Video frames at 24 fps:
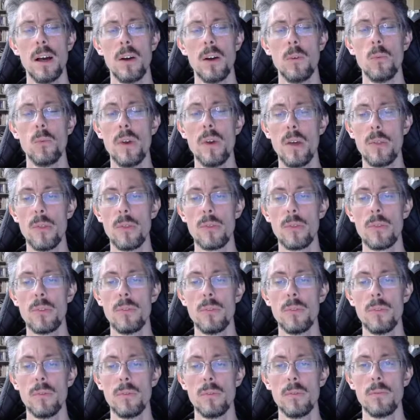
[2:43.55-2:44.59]
with
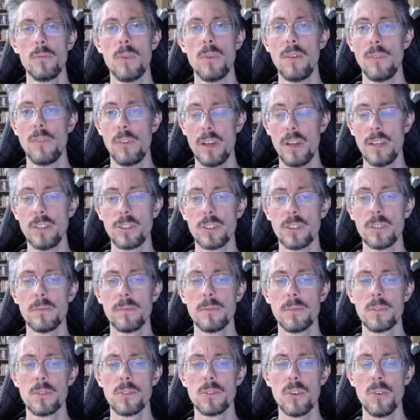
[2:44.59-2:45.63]
revelation,
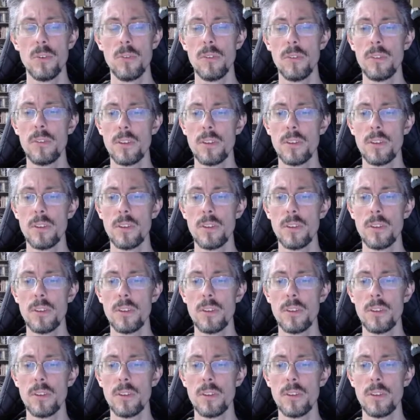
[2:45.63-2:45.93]
so that